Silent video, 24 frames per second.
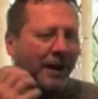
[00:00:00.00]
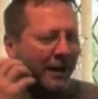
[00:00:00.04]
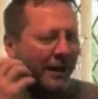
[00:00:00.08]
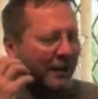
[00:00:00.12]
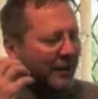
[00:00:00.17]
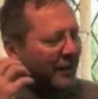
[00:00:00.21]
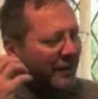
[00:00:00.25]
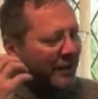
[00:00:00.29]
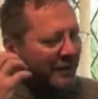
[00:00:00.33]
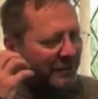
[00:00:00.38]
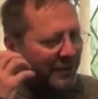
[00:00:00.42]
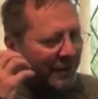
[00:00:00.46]
and
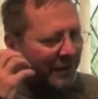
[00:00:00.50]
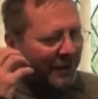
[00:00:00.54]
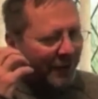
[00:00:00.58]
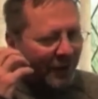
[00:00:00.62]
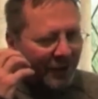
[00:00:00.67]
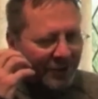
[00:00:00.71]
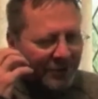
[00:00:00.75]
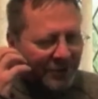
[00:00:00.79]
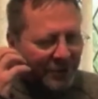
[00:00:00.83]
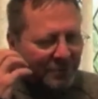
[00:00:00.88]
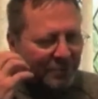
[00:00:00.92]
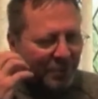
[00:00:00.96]

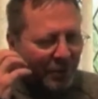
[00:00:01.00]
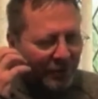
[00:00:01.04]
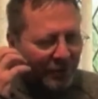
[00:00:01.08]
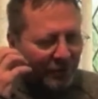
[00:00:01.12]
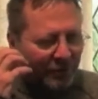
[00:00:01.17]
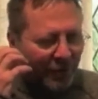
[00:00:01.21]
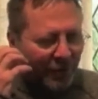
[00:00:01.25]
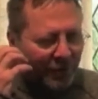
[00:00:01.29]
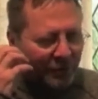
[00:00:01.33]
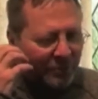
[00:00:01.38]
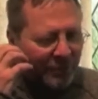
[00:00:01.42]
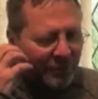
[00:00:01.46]
I'd just put the
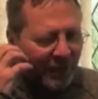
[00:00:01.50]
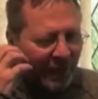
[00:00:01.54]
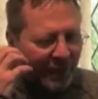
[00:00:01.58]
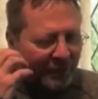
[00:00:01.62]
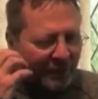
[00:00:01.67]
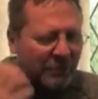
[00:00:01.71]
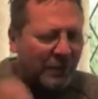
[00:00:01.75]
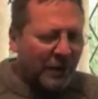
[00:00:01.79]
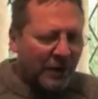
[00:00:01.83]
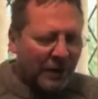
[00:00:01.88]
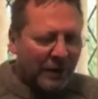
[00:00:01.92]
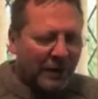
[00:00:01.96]
phone
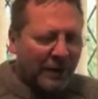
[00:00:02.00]
down,